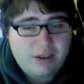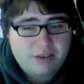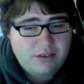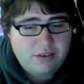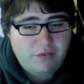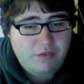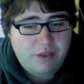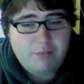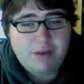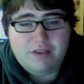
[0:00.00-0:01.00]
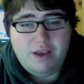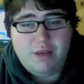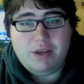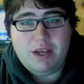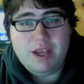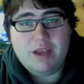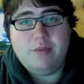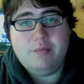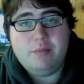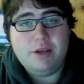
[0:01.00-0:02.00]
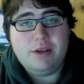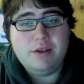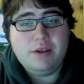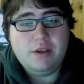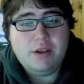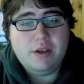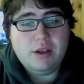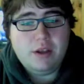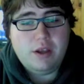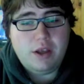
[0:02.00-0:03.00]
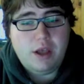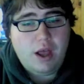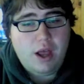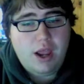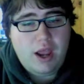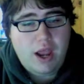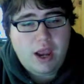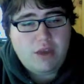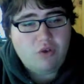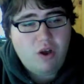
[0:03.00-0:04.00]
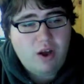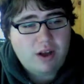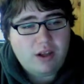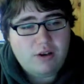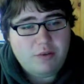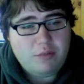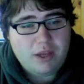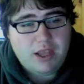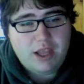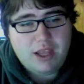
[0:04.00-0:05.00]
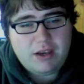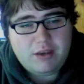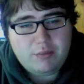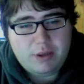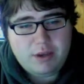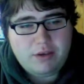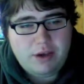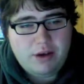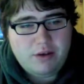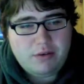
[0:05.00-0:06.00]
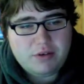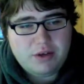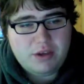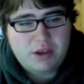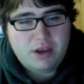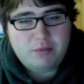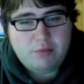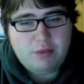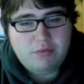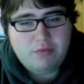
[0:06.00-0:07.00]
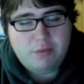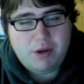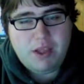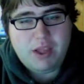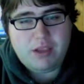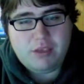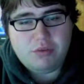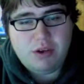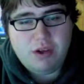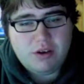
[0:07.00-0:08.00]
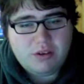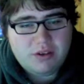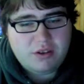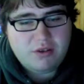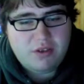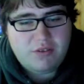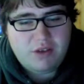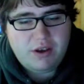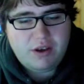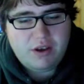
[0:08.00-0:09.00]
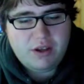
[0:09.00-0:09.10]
It's definitely in my zombie deck, but I hate drawing it opening hand because I know it's going to take a bit for me to get the 3 darks in the graveyard,